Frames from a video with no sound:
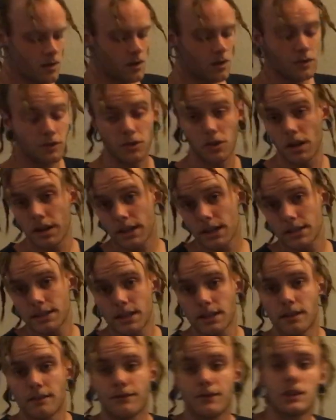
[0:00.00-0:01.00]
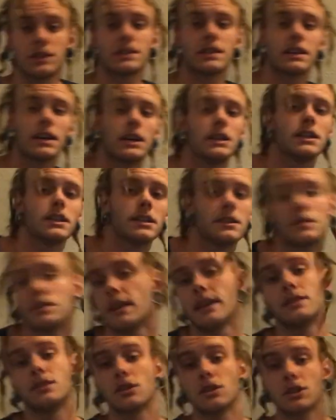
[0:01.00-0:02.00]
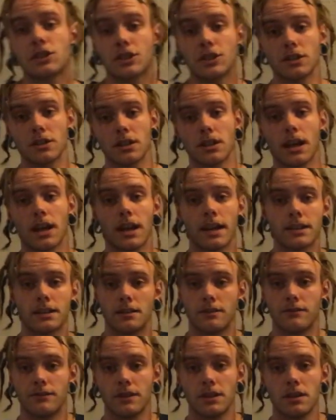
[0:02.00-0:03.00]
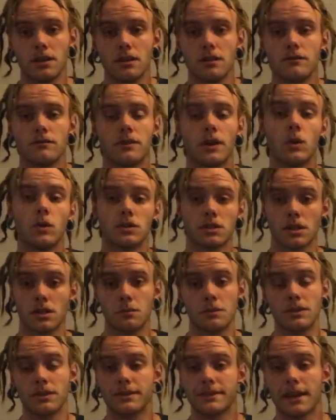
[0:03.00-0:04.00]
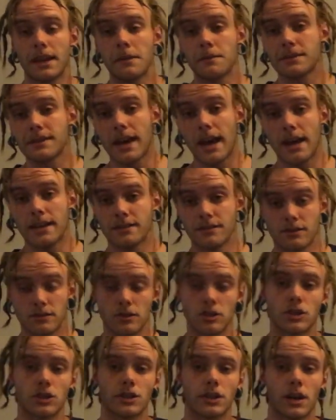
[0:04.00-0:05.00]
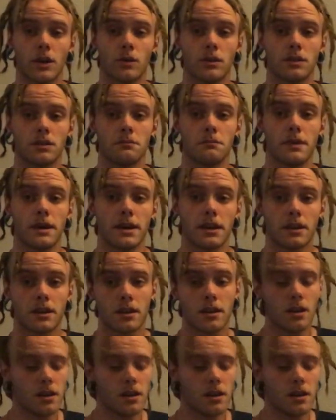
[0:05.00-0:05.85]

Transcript: So like I said, the first thing I did is I took a shirt that I liked the fit of that was going to be the same size as the shirt I wanted to make.